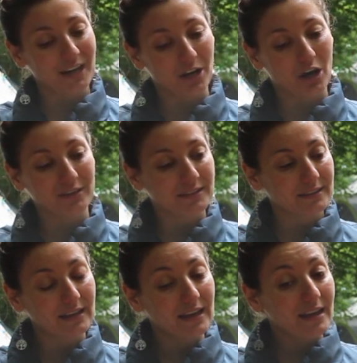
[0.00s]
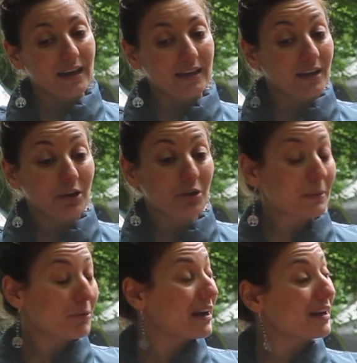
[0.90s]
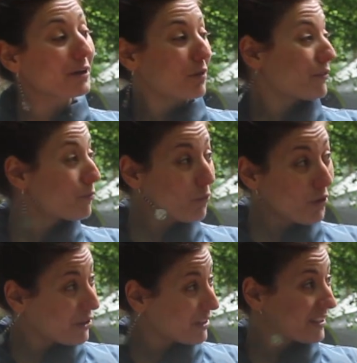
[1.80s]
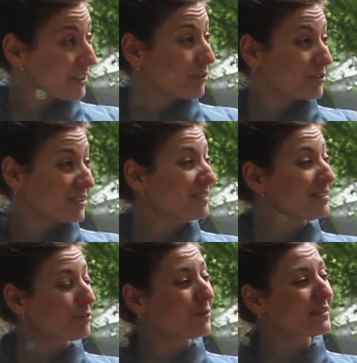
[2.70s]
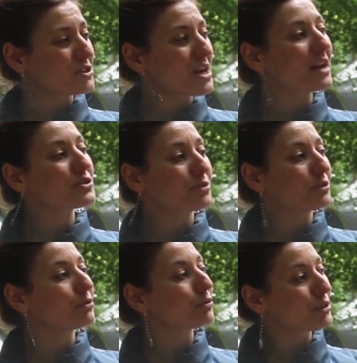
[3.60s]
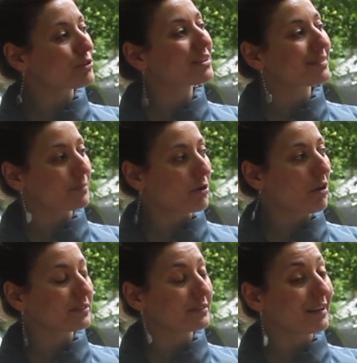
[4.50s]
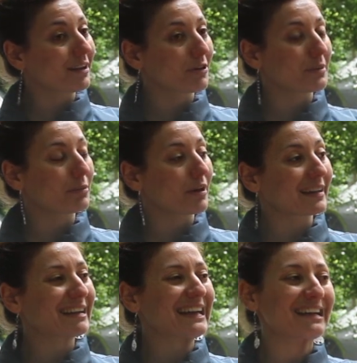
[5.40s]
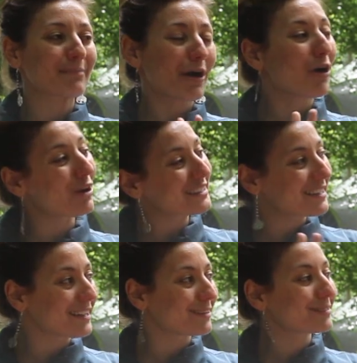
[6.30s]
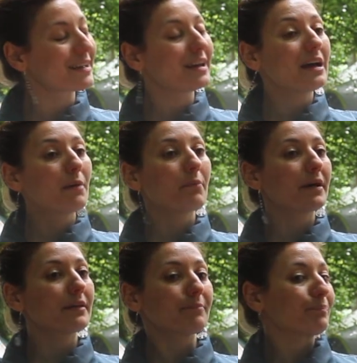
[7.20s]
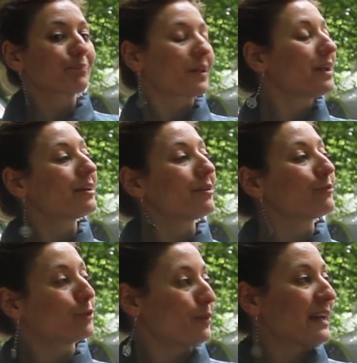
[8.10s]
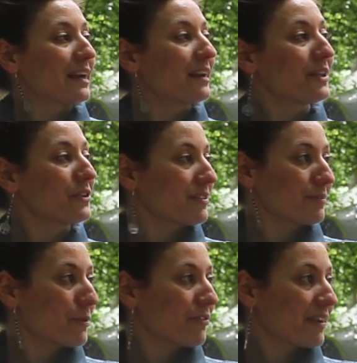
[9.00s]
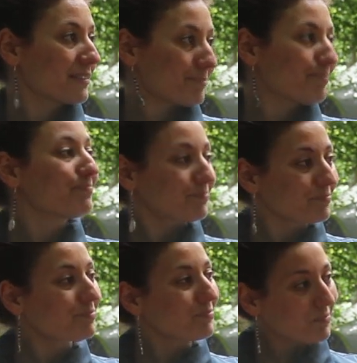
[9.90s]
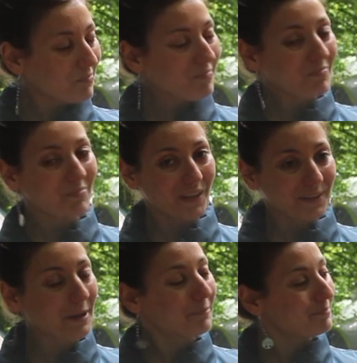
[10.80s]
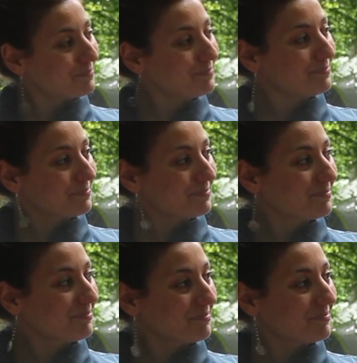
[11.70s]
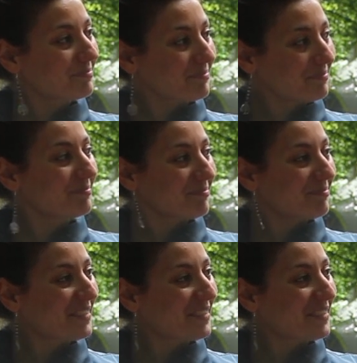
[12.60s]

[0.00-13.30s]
that a lot, and a lot of people can't get away from work. This is always the challenge when you do retreats abroad. A lot of people are like, my holidays, but doing it in London is perfect. It is. It's absolutely perfect. Yeah. So that's amazing.